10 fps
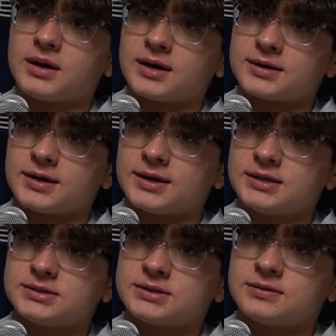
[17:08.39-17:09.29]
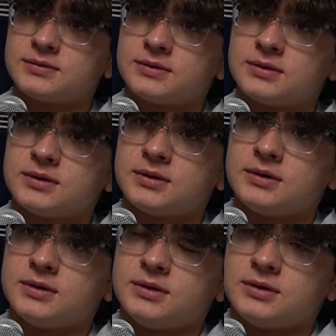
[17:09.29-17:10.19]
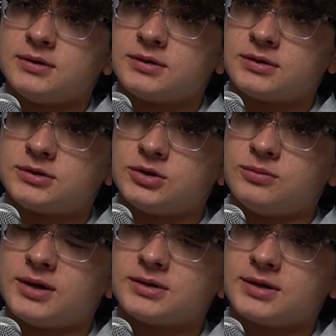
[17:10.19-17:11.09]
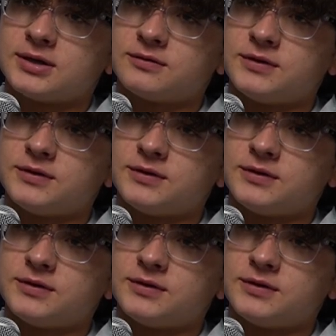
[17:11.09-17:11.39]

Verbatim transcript: Five podcast. Two mental health